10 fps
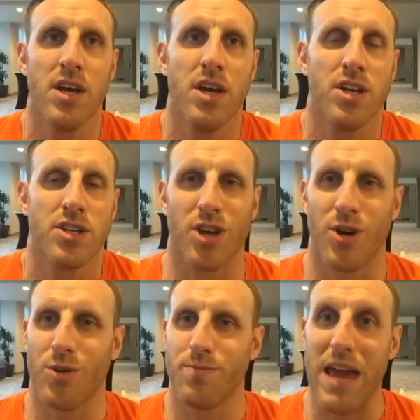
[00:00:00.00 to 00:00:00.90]

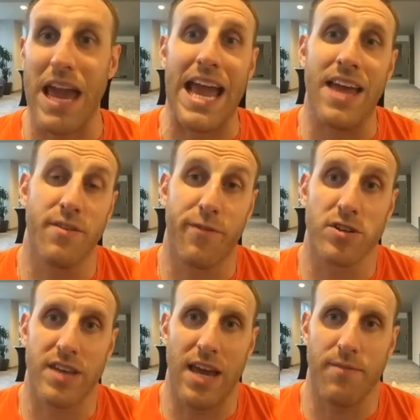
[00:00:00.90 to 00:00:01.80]
So, and the
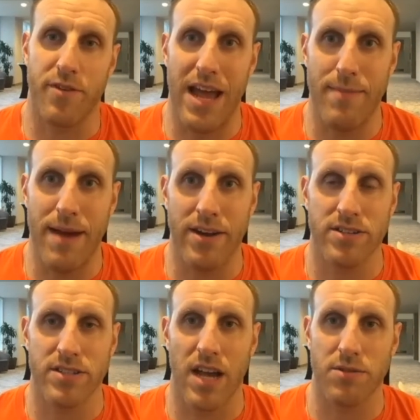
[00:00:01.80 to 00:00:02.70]
first game for that matter,
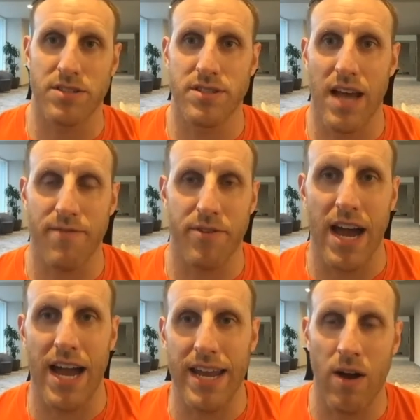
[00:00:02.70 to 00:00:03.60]
I was 9 for
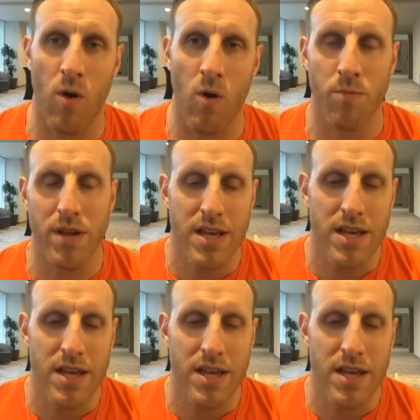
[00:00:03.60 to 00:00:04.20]
9 at home.